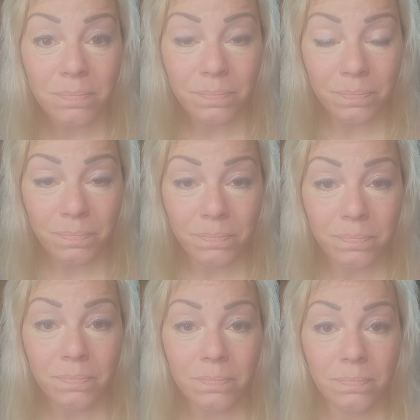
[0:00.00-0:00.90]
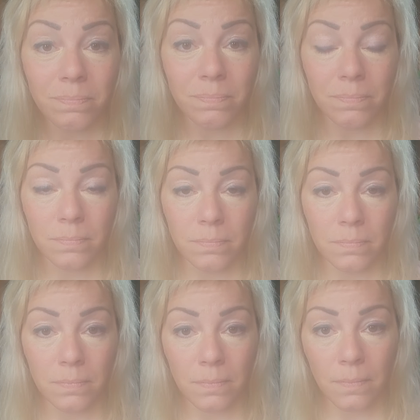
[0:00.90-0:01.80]

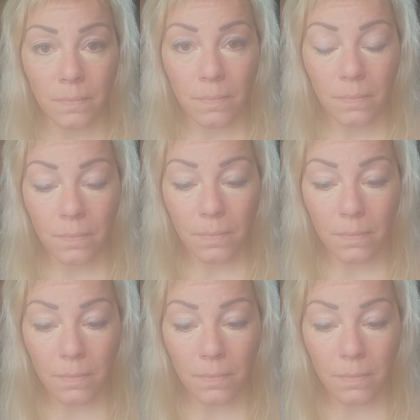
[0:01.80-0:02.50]
[no speech]